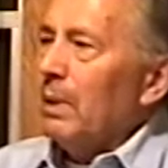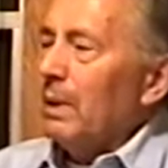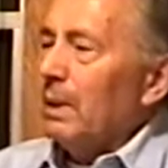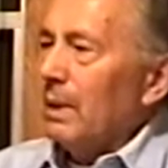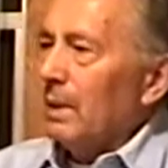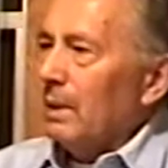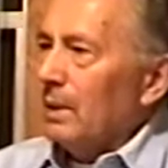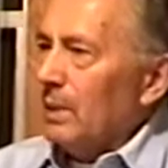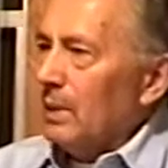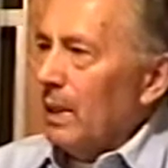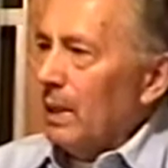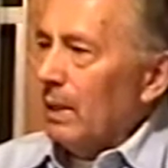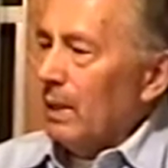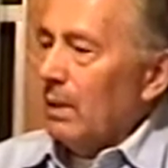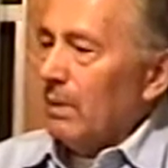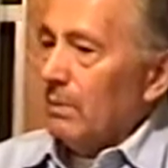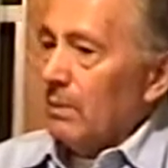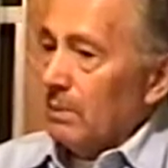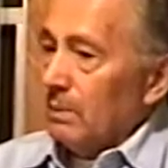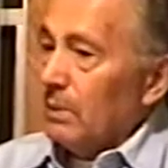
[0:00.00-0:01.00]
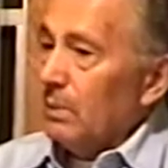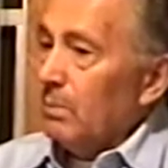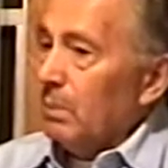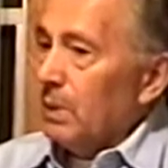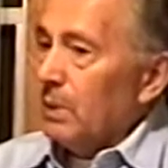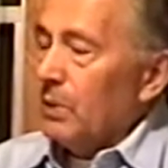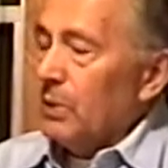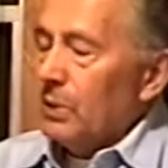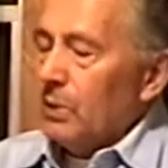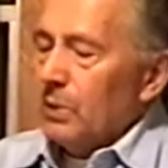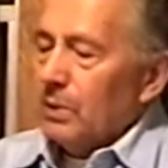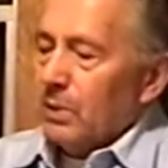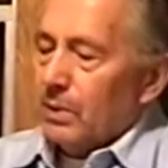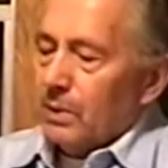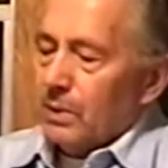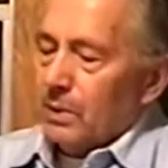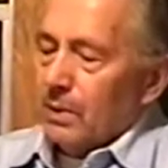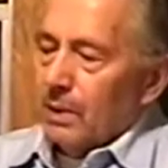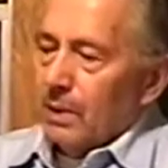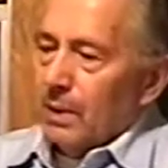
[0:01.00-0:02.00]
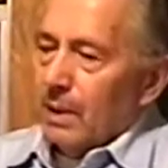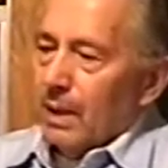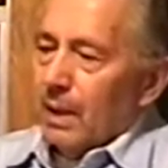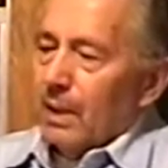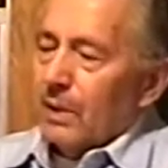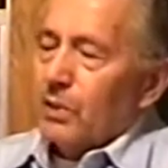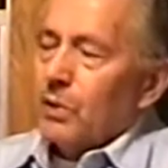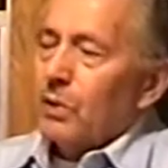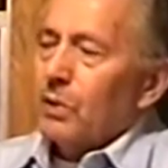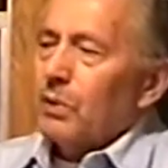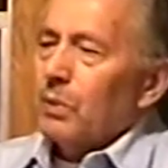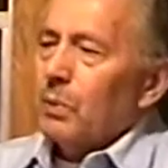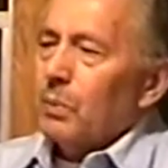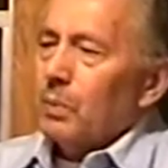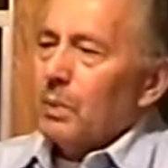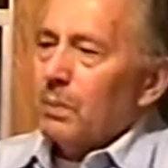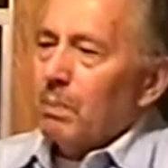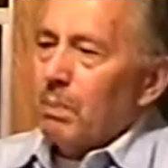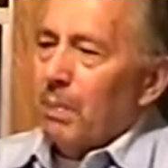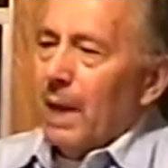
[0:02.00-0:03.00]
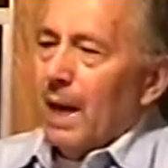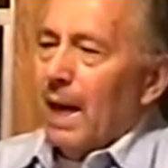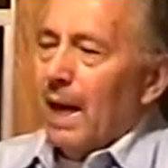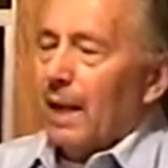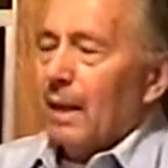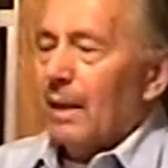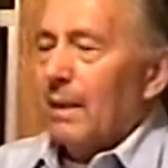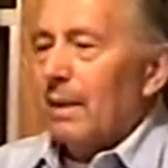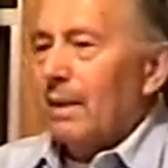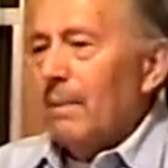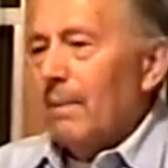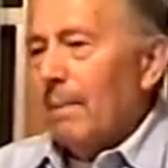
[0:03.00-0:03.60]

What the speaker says: in St. Augustine. It was a big church. Church was packed.